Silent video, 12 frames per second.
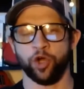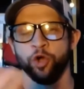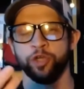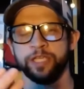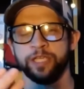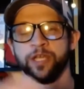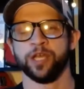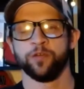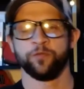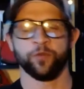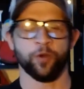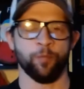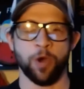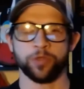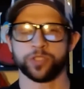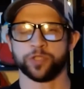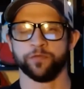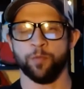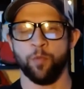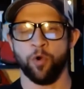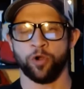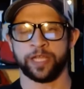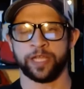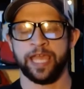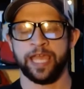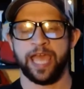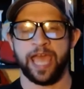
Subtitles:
hoodie for most of the morning,